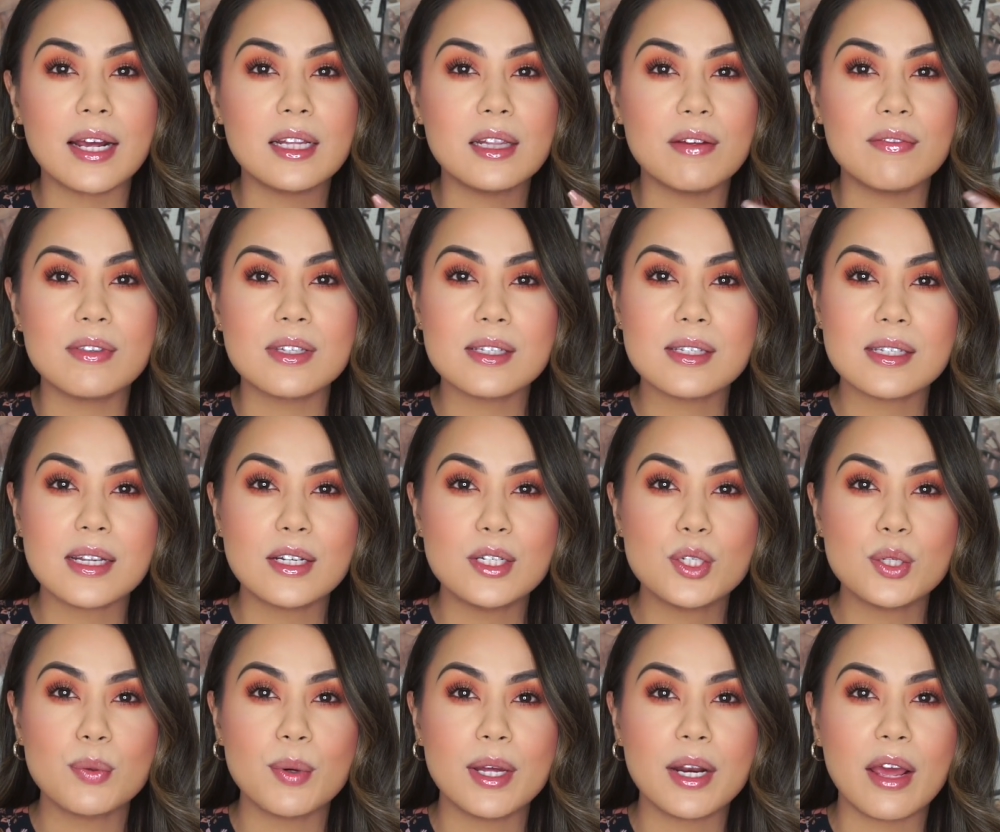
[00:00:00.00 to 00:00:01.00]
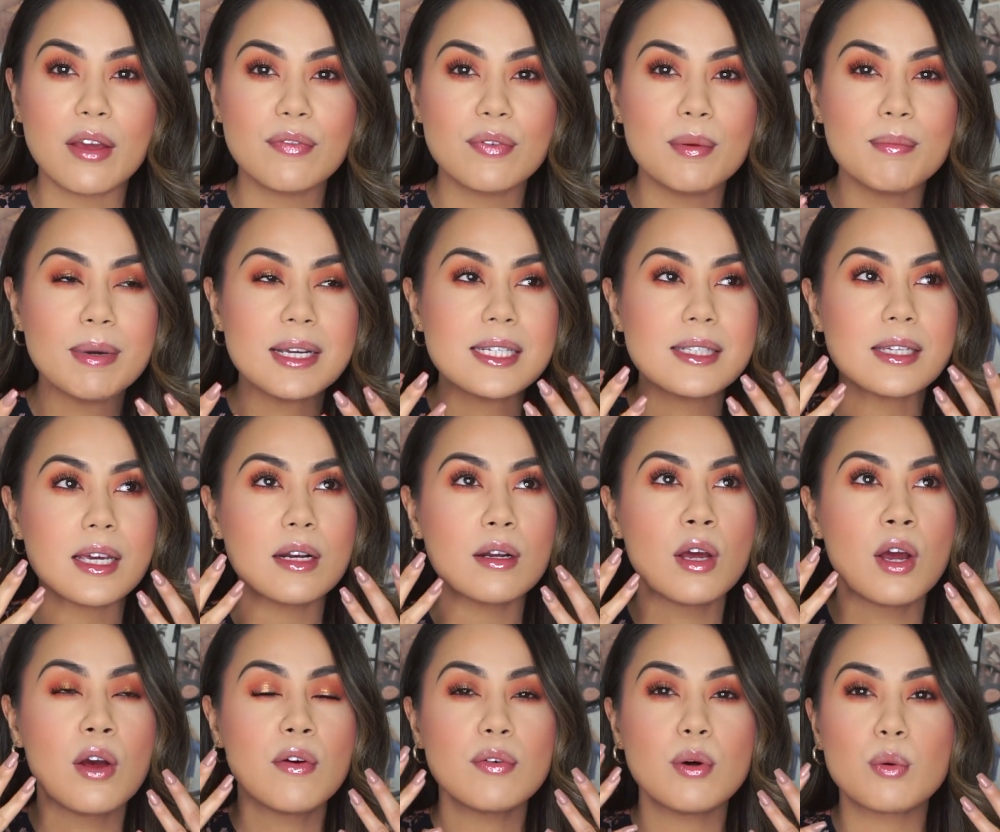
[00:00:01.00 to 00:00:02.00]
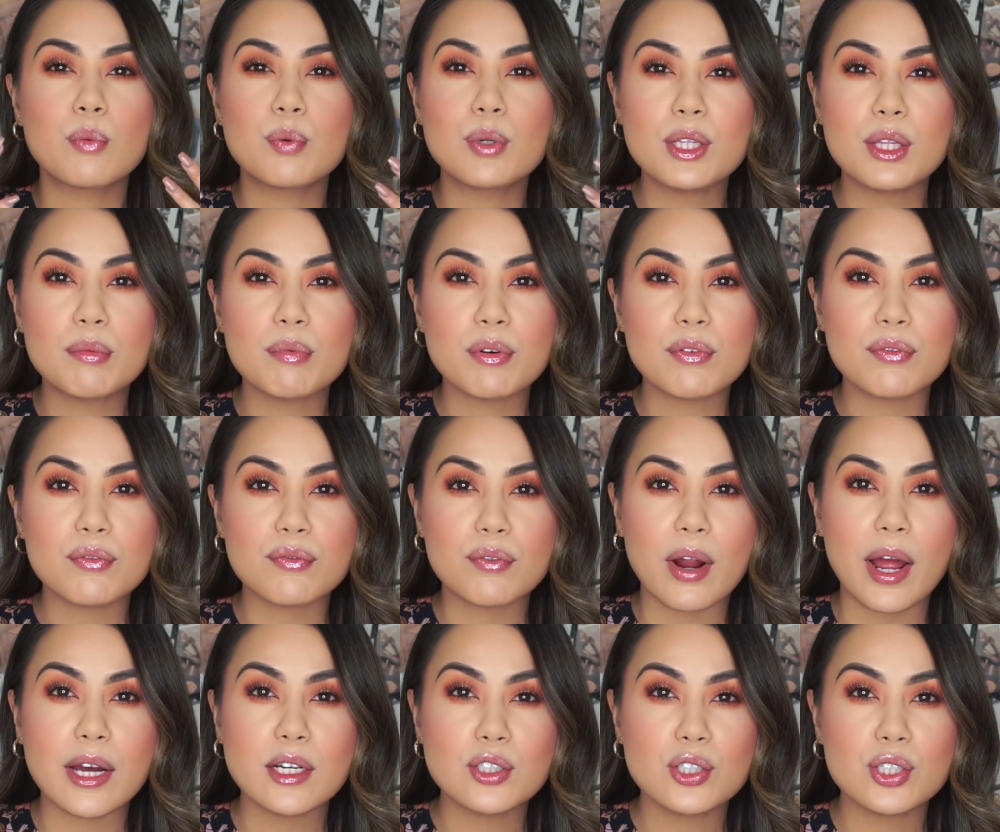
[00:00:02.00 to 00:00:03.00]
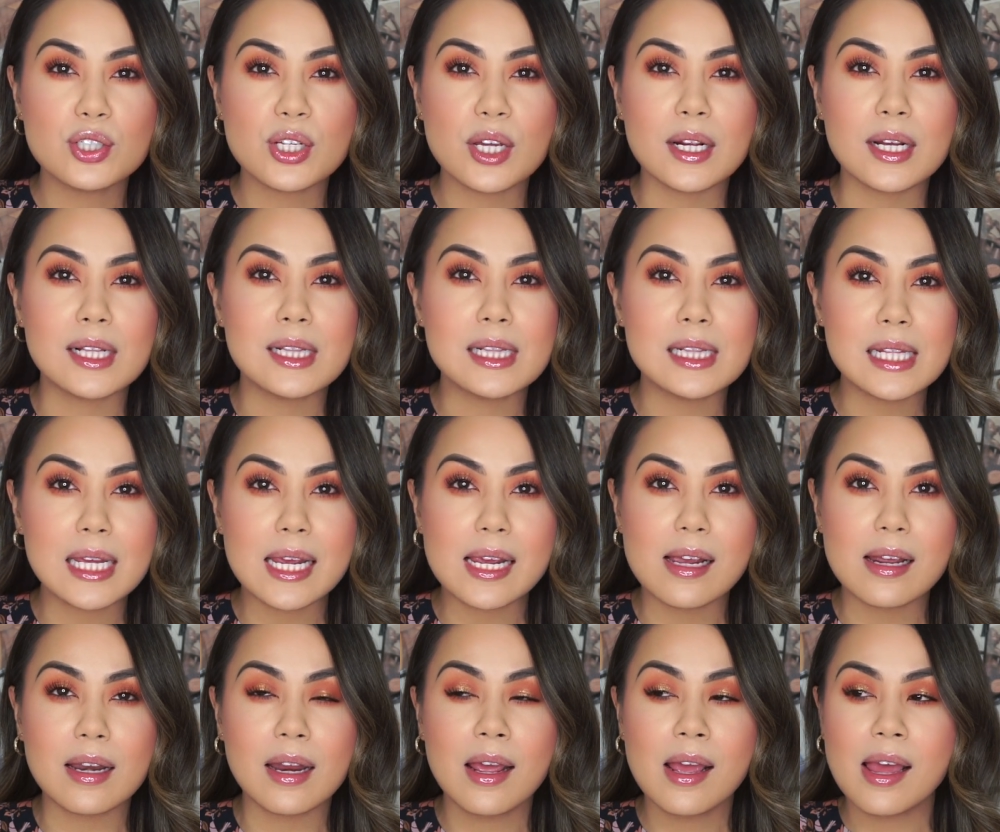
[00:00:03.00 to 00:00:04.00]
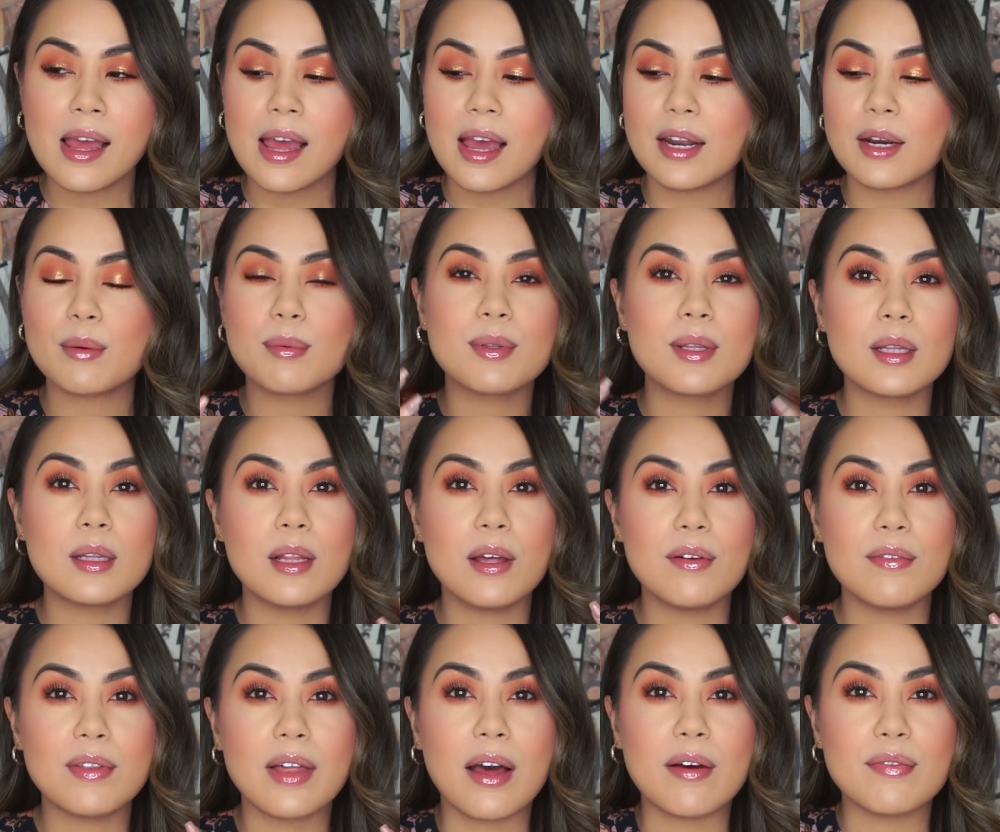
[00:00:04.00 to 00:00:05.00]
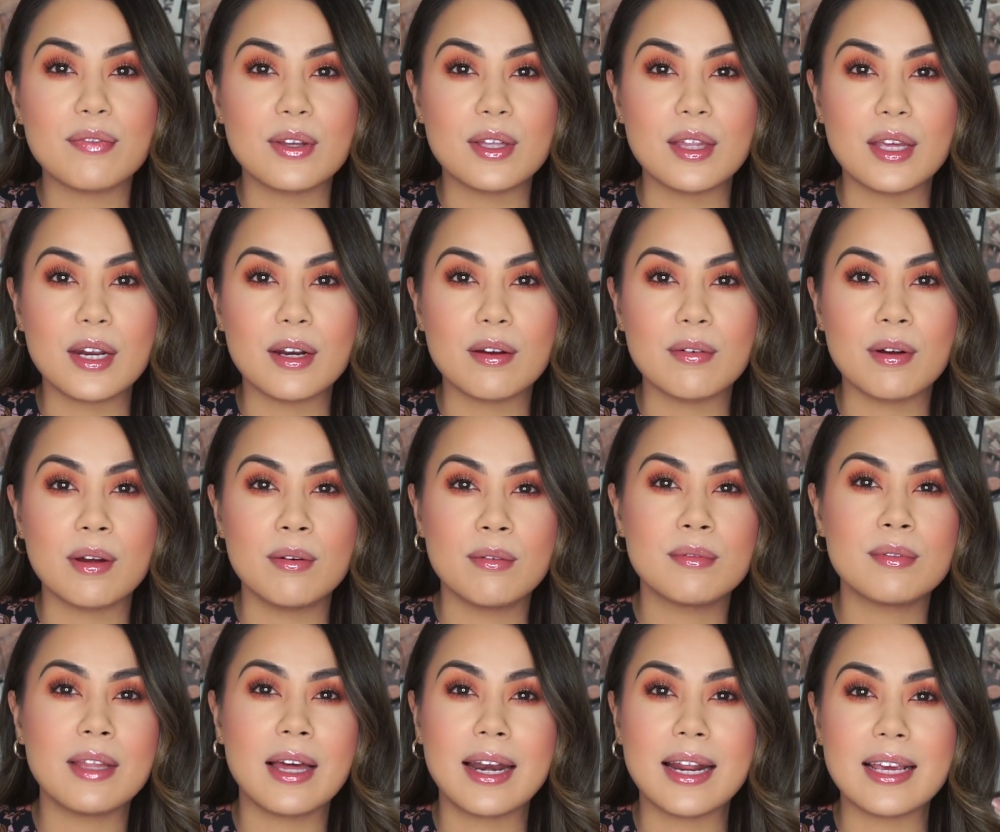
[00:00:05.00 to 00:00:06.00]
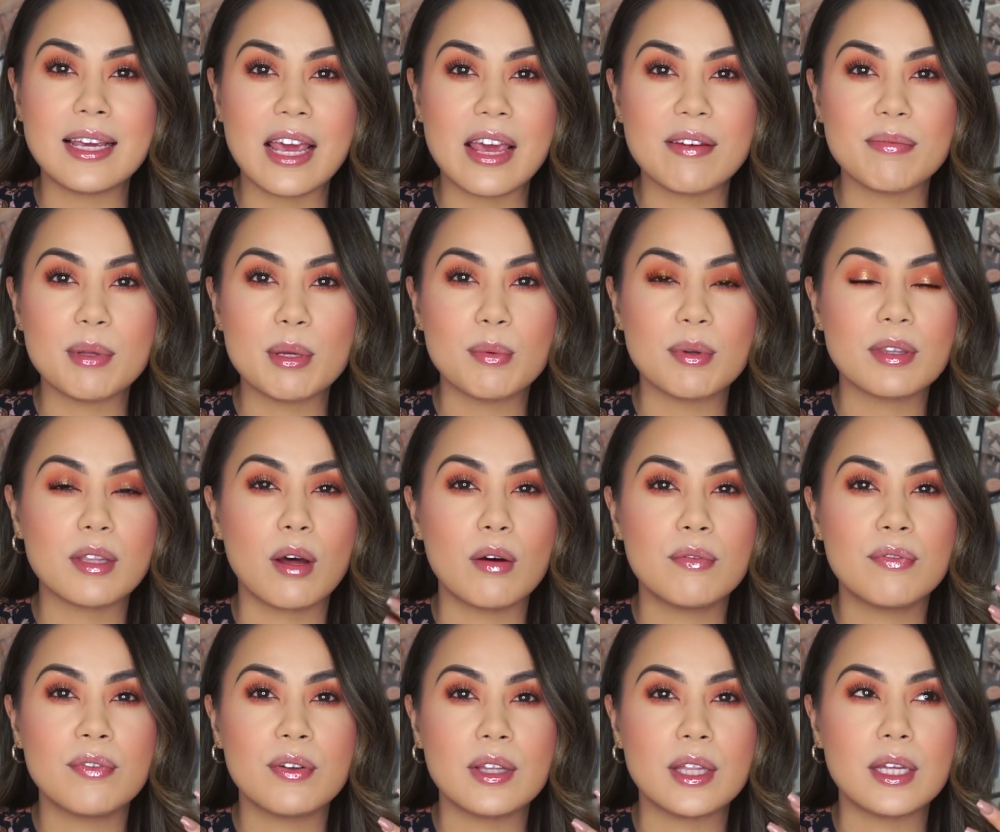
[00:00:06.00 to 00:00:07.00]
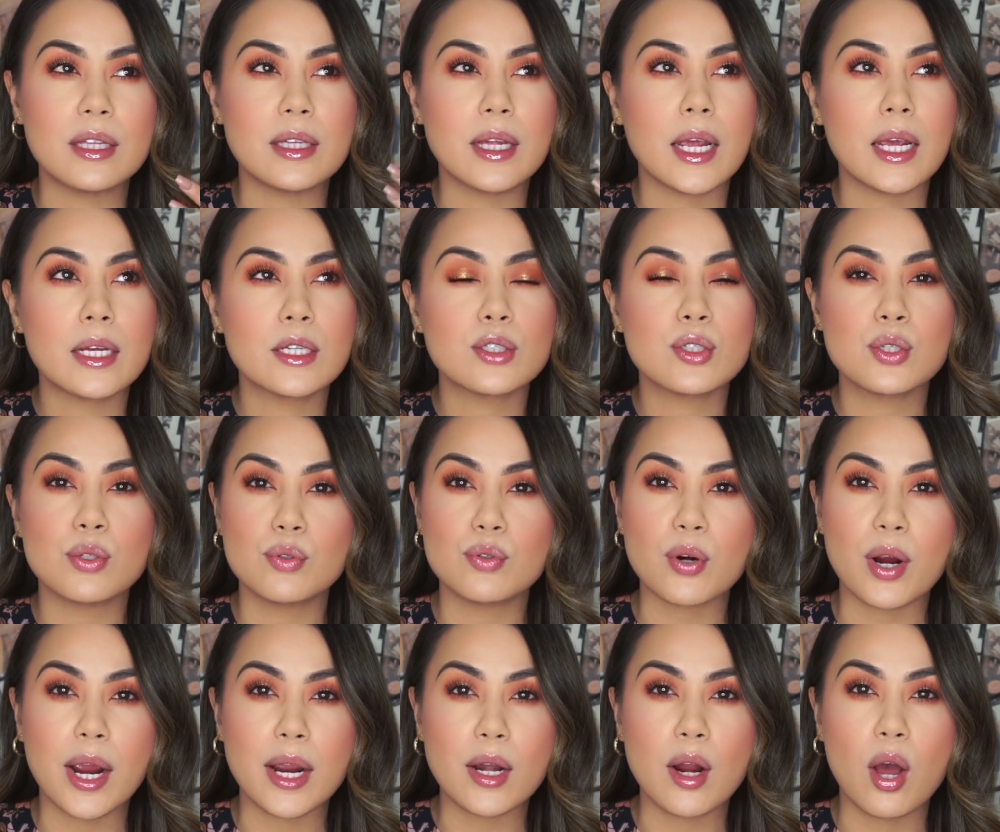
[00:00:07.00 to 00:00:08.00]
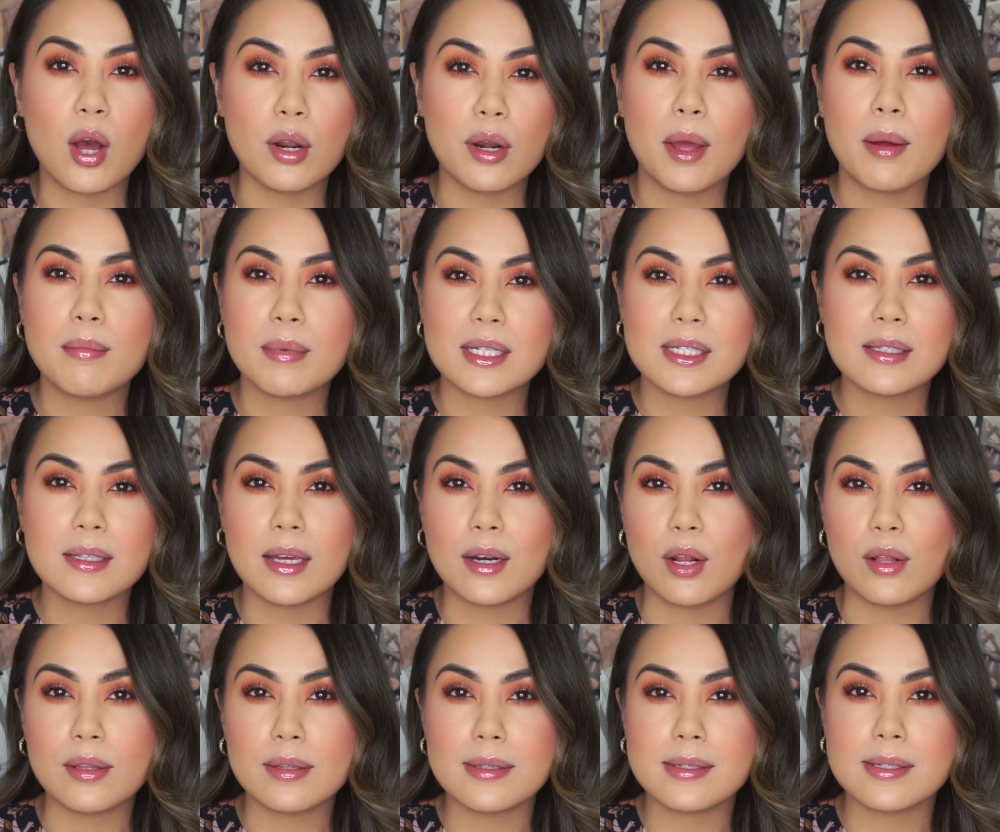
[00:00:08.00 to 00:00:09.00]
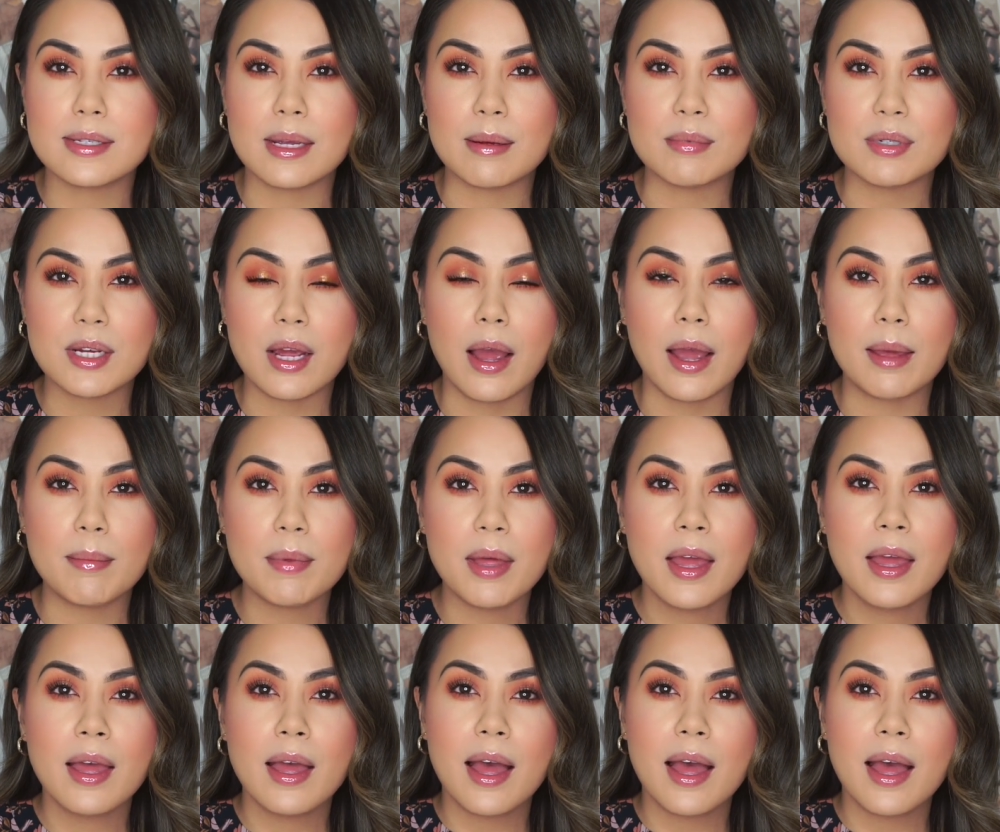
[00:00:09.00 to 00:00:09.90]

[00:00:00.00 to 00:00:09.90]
I love the scent to it. I felt my skin felt really refreshed and clean, and I really love that feeling that it gave me without feeling like too dry and on at my skin all at the same time.